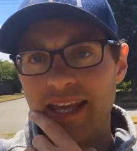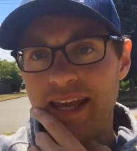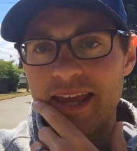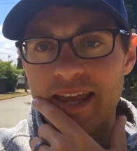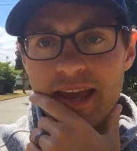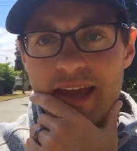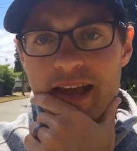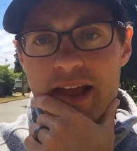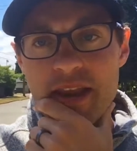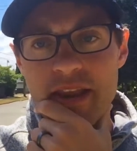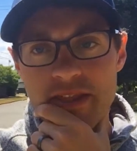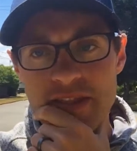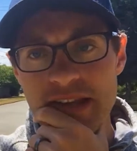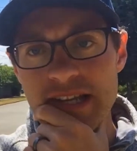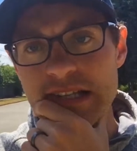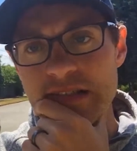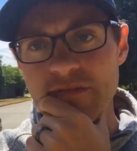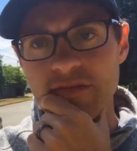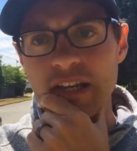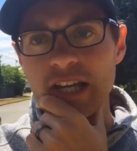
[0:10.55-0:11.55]
And
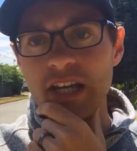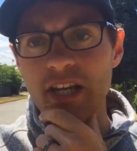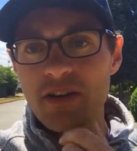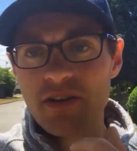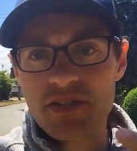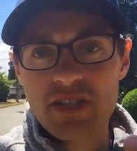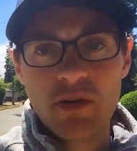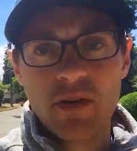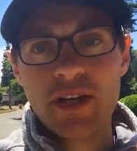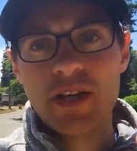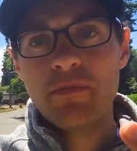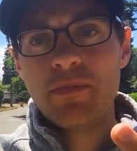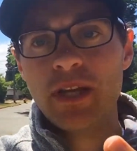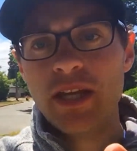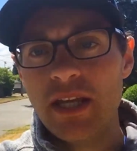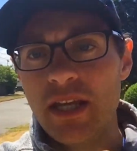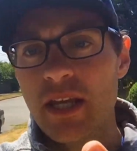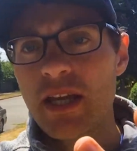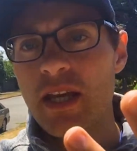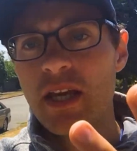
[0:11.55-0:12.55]
this video is going to
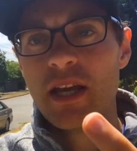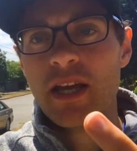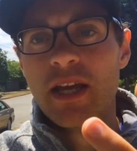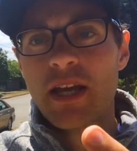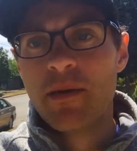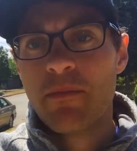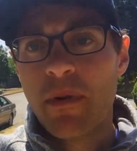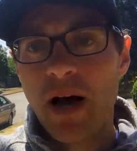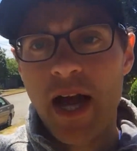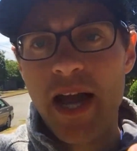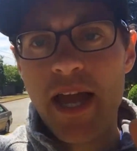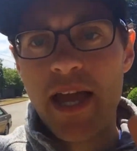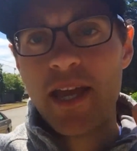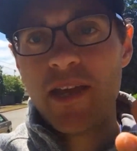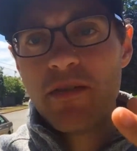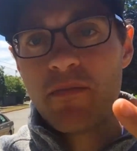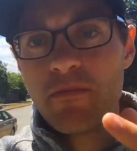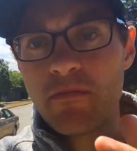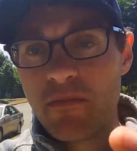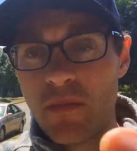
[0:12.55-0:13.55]
be
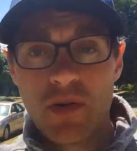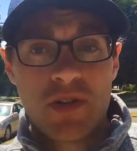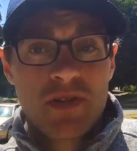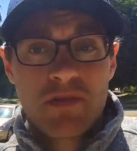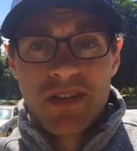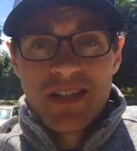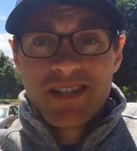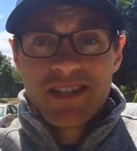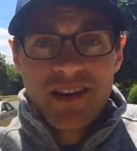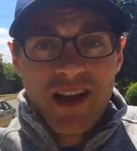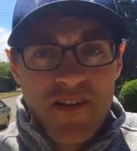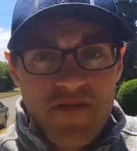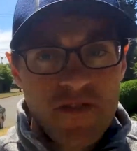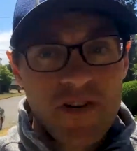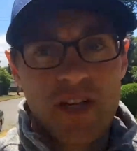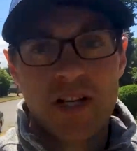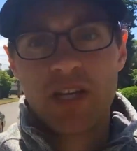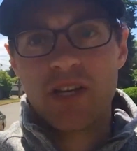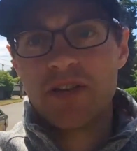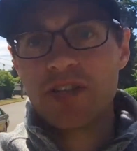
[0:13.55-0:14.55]
my most recent
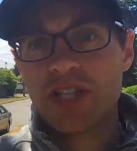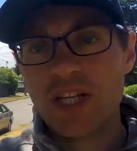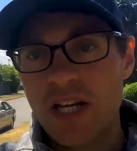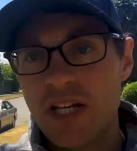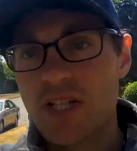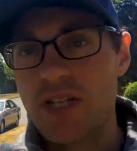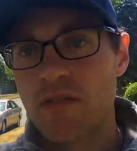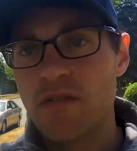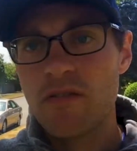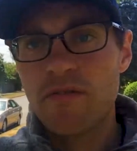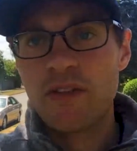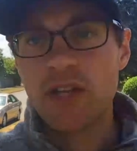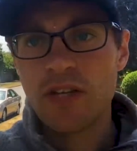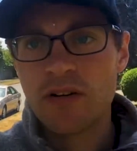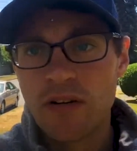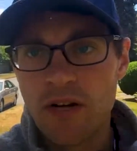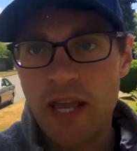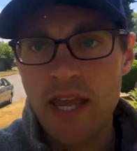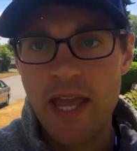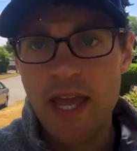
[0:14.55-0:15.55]
offer negotiation
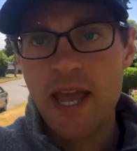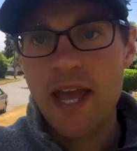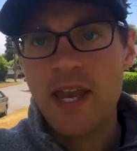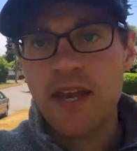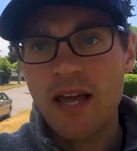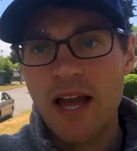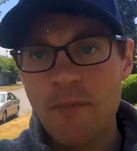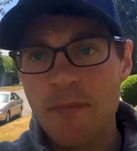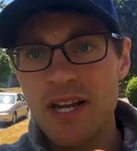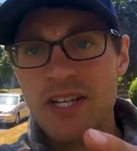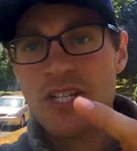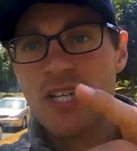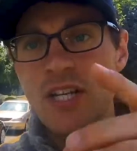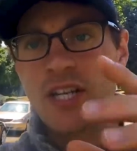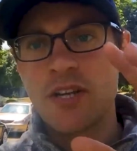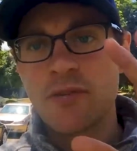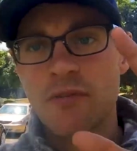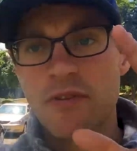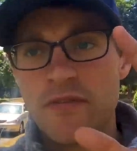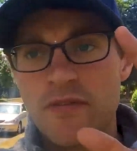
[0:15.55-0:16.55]
review. And I'm actually
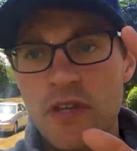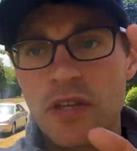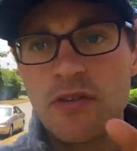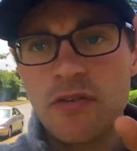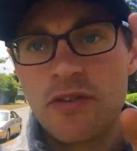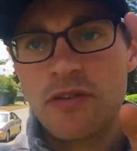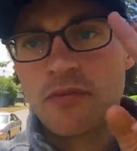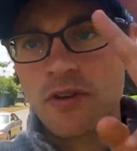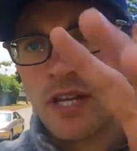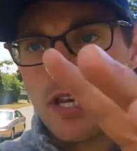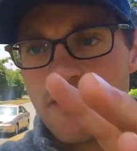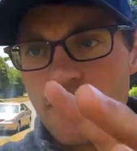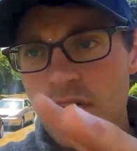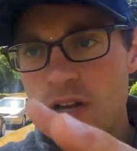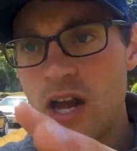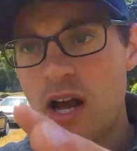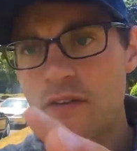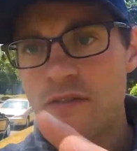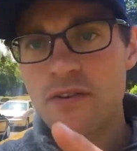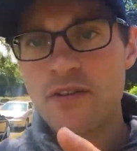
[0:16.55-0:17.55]
gonna review three
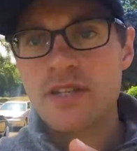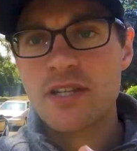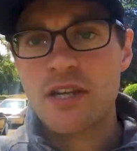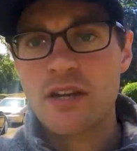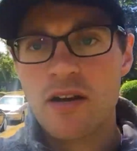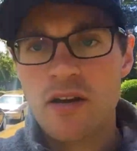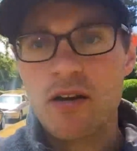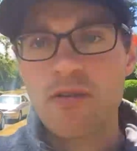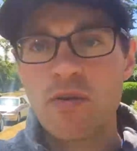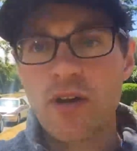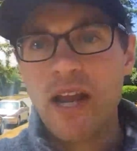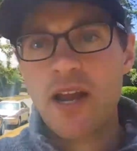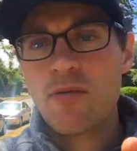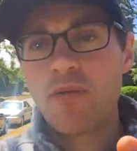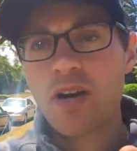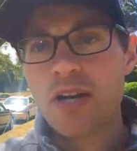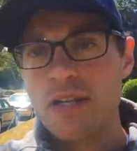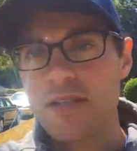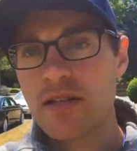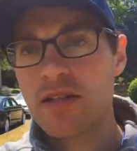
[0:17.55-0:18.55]
different offers here. And what I
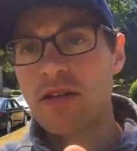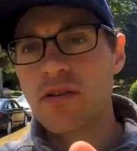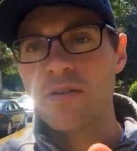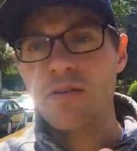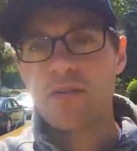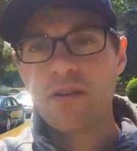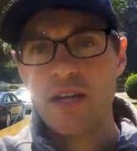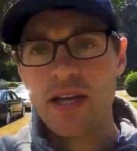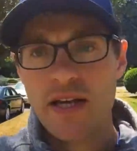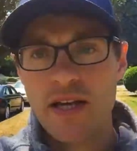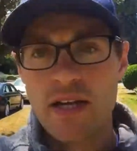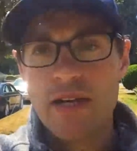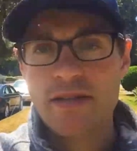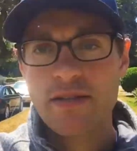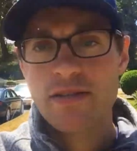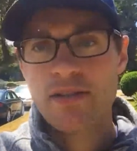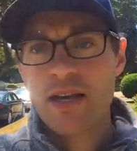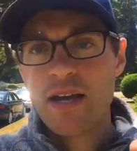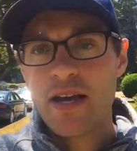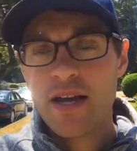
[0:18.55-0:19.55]
wanna do
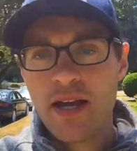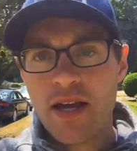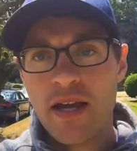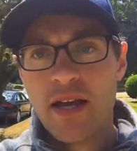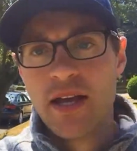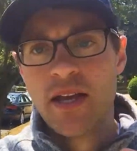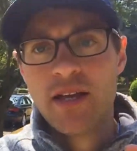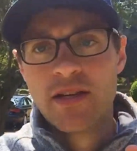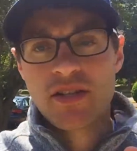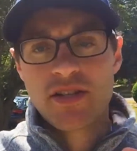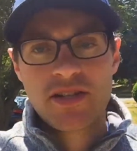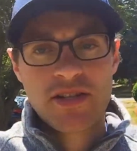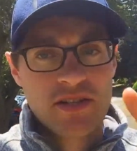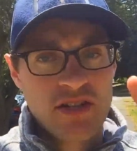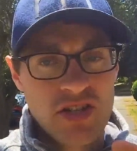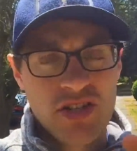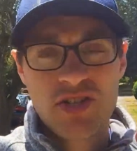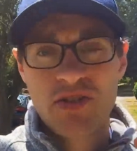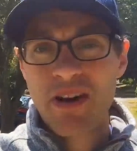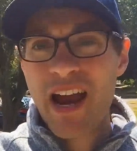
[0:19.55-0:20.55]
is just
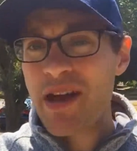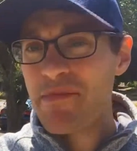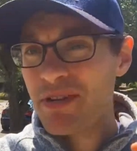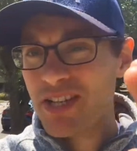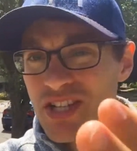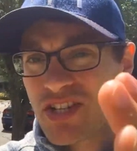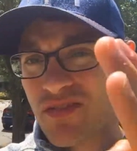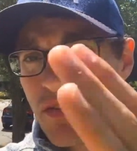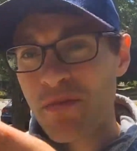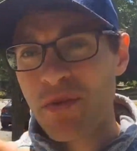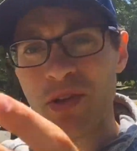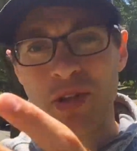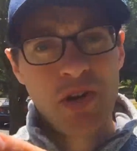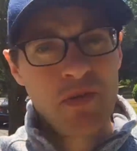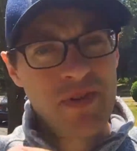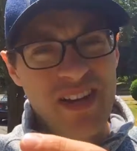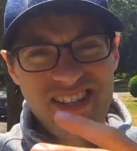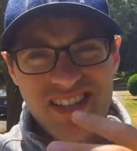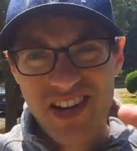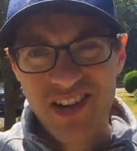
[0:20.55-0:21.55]
describe each of them a
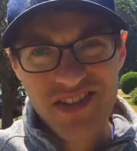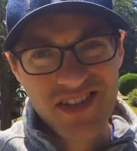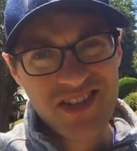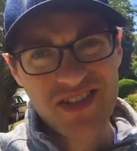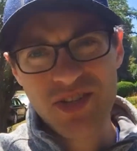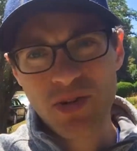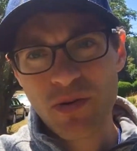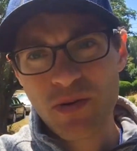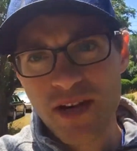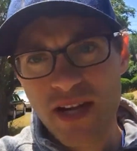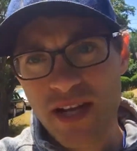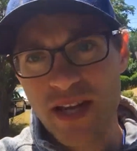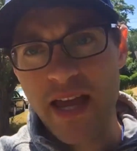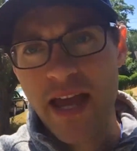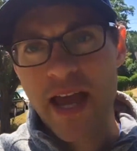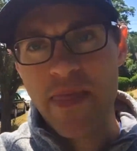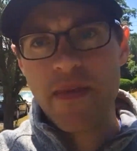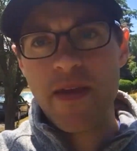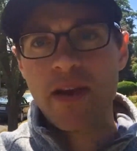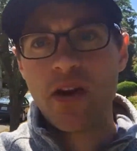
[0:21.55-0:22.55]
little bit, tell the story,
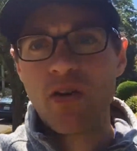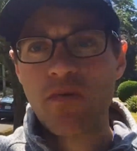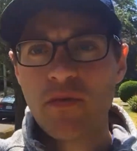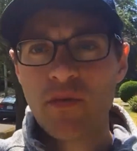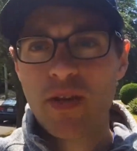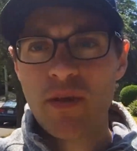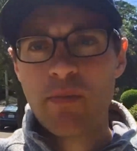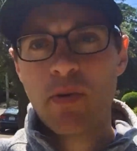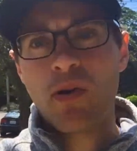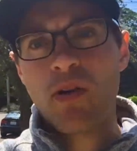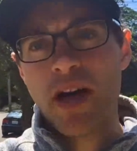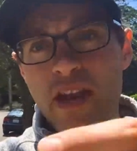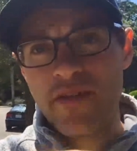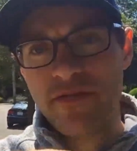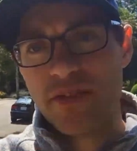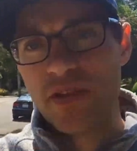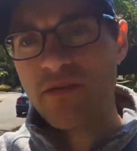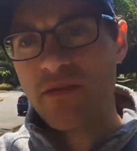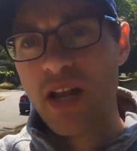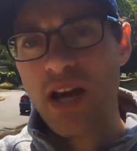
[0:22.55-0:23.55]
and then hopefully pull out a
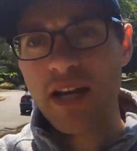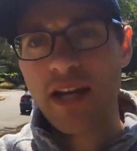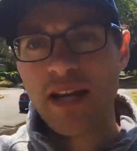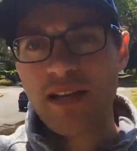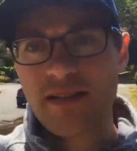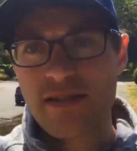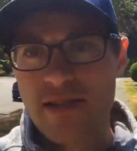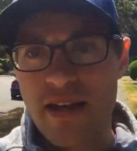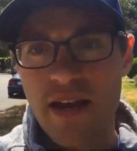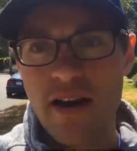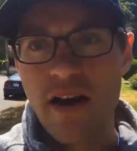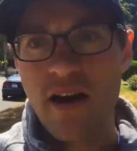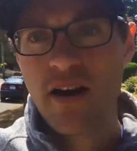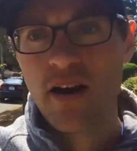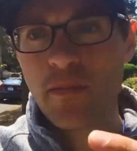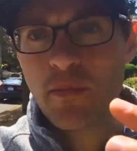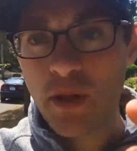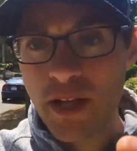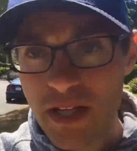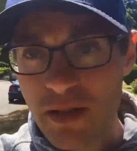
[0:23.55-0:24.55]
few nuggets that
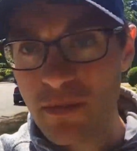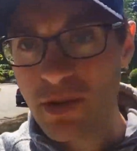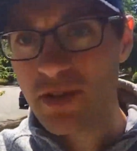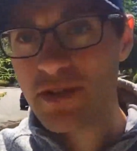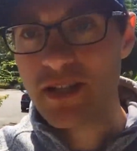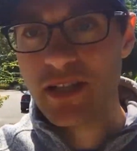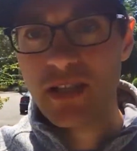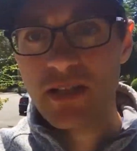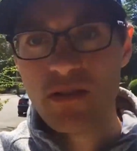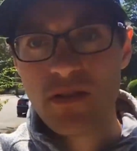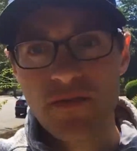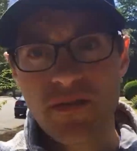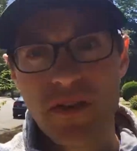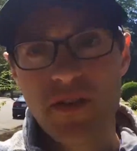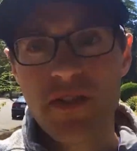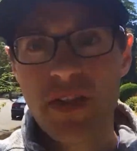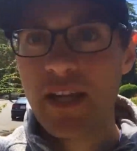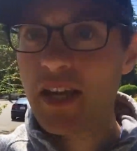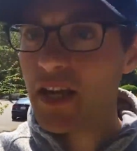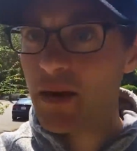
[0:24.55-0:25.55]
are applicable to you if
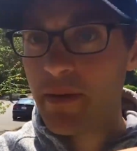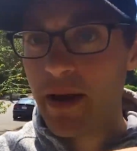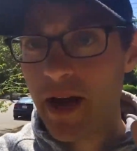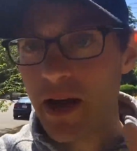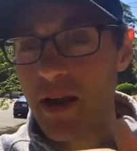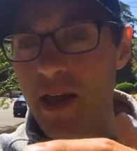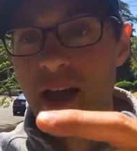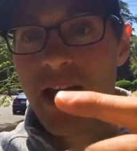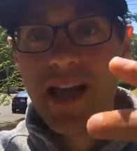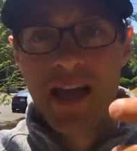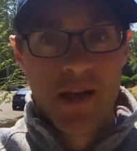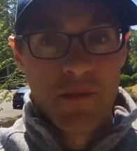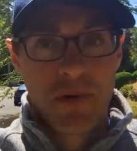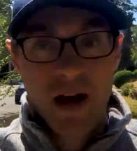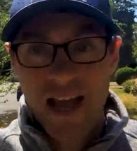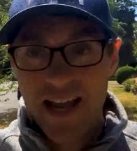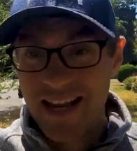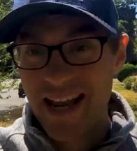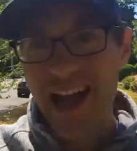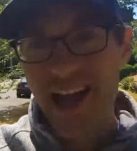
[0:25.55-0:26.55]
you're thinking about
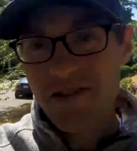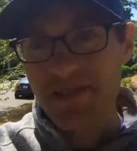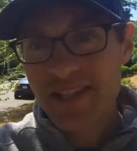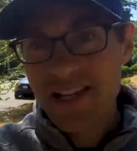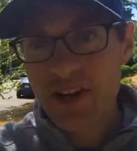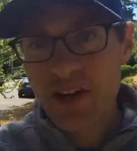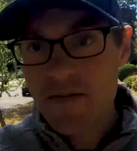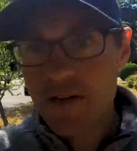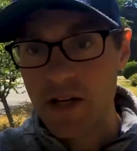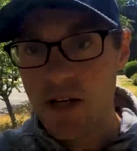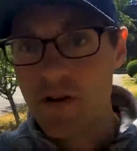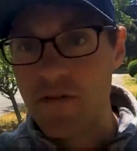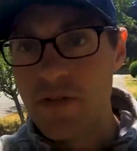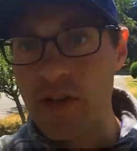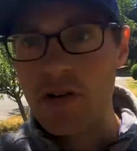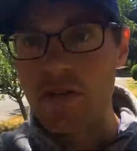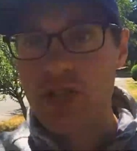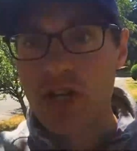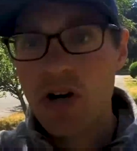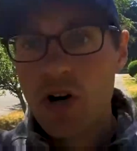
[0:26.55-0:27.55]
buying a house here in the near
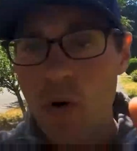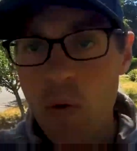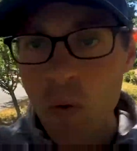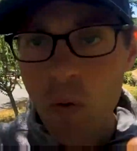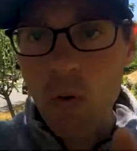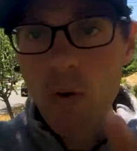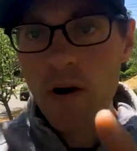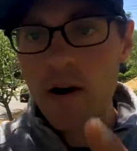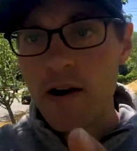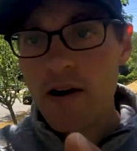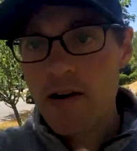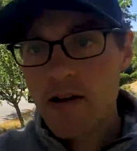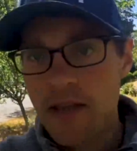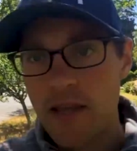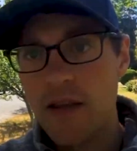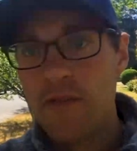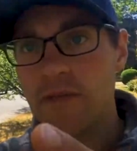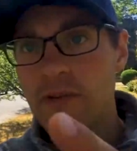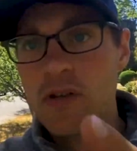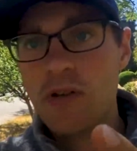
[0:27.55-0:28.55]
future or
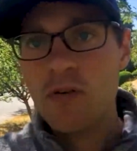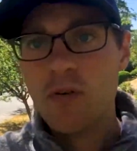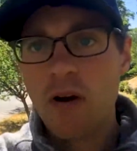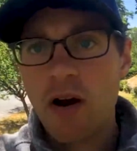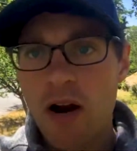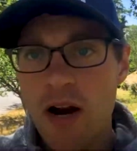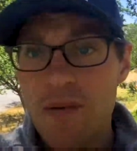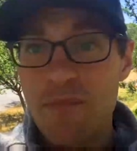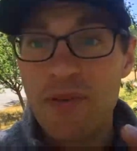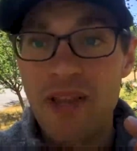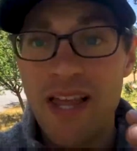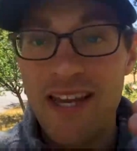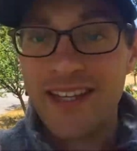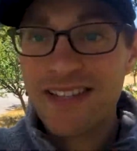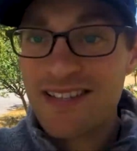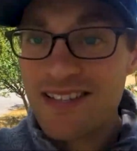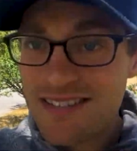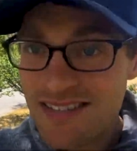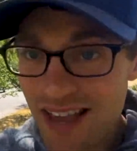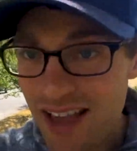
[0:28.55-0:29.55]
if you are
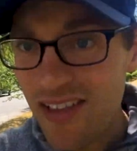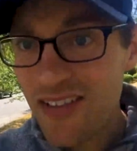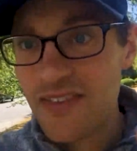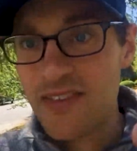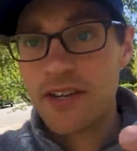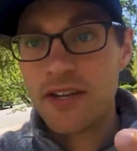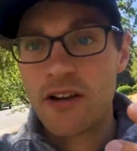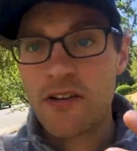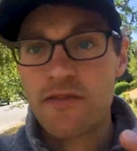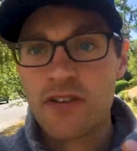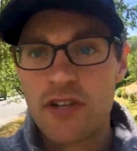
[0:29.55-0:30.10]
planning to sell in the near